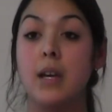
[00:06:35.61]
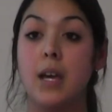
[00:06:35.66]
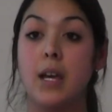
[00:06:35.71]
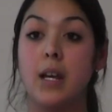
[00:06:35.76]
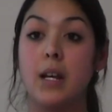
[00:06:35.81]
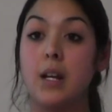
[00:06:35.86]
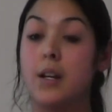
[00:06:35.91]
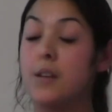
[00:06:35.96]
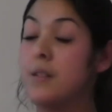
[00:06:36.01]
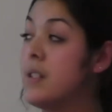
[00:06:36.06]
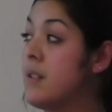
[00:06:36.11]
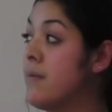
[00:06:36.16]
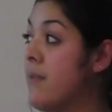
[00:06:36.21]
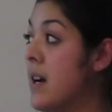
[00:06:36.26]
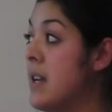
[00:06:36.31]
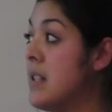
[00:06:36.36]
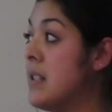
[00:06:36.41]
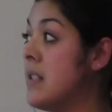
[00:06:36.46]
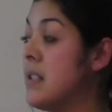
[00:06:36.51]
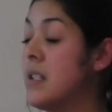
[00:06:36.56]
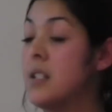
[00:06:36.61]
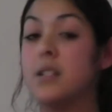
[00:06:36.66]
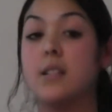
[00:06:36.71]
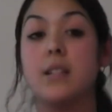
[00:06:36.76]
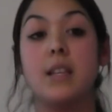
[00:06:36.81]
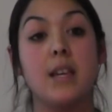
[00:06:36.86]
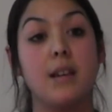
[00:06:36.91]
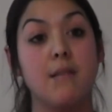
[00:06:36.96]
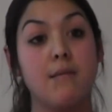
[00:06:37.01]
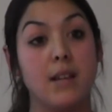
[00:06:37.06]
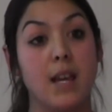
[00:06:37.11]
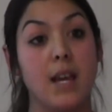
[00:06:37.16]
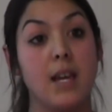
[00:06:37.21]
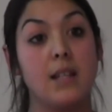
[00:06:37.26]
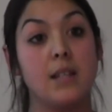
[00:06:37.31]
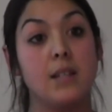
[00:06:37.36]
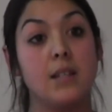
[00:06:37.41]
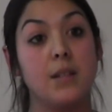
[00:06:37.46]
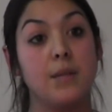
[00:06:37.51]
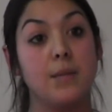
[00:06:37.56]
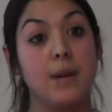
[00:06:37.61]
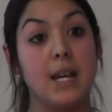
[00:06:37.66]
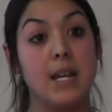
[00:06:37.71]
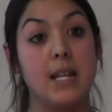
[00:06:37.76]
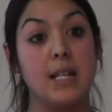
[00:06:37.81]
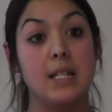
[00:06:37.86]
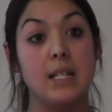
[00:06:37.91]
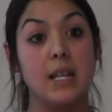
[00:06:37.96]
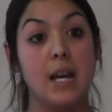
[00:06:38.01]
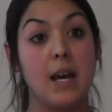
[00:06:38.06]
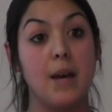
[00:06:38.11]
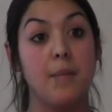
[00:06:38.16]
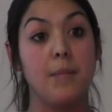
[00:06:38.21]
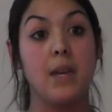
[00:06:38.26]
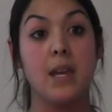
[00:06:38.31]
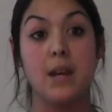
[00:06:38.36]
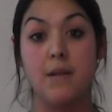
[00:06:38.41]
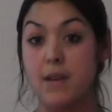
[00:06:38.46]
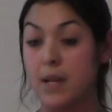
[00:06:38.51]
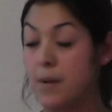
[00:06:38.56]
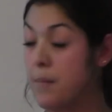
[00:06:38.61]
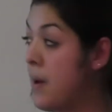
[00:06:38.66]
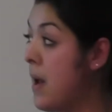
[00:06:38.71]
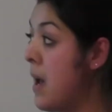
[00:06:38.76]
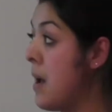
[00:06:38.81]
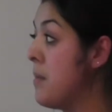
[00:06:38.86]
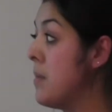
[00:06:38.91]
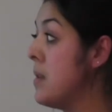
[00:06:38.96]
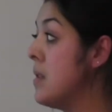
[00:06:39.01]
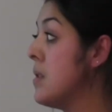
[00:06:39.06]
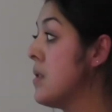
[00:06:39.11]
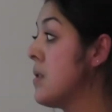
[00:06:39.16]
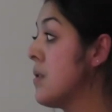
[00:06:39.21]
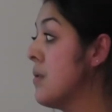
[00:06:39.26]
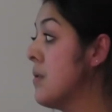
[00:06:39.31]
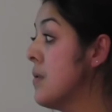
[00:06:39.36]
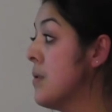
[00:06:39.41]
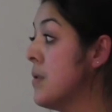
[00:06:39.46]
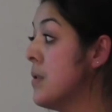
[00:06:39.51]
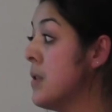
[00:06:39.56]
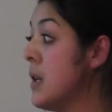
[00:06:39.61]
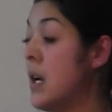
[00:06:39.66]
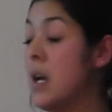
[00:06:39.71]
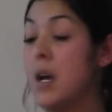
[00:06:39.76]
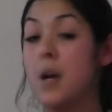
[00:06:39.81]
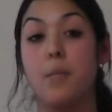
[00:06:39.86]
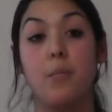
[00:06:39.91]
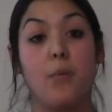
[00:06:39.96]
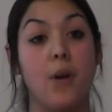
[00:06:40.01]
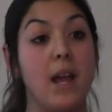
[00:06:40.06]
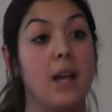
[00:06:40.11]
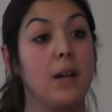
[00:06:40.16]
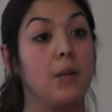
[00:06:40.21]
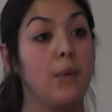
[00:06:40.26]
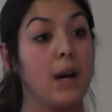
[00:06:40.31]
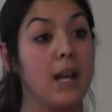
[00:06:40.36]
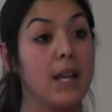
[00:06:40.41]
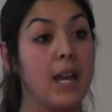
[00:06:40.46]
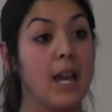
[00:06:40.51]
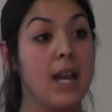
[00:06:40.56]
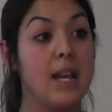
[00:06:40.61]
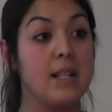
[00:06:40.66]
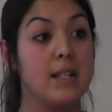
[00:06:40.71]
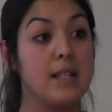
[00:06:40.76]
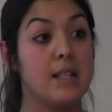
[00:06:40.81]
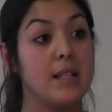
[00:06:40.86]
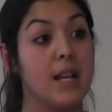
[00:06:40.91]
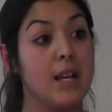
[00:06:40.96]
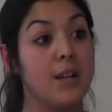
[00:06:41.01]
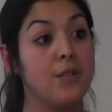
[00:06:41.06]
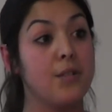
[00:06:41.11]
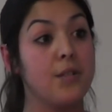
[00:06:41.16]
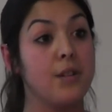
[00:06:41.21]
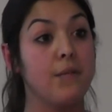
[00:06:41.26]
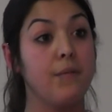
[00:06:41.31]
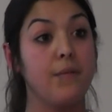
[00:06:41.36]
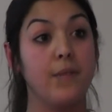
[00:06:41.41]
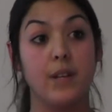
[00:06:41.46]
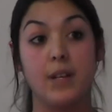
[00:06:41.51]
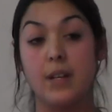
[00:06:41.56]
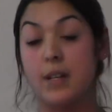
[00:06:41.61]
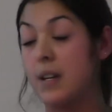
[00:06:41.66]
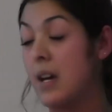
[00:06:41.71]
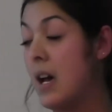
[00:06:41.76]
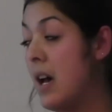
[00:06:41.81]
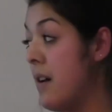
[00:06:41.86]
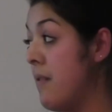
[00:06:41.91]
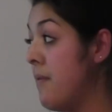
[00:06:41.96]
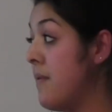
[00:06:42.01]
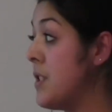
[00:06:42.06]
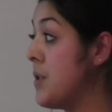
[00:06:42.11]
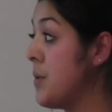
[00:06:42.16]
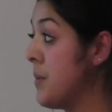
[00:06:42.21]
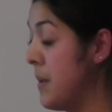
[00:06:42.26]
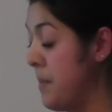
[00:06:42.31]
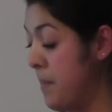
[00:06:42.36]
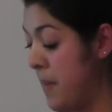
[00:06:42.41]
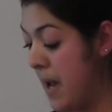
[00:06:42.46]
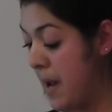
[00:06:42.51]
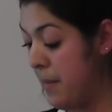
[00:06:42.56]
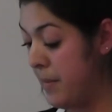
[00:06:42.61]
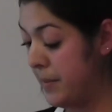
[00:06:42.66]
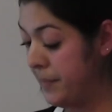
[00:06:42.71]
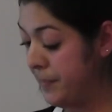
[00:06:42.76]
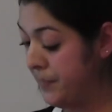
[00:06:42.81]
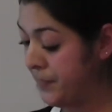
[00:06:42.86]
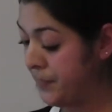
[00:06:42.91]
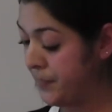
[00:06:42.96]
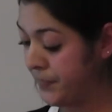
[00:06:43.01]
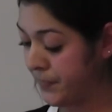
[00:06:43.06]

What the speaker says: includes devices such as hearing aids to aid hearing impairment, or braille, white canes, etc. for visual impairment.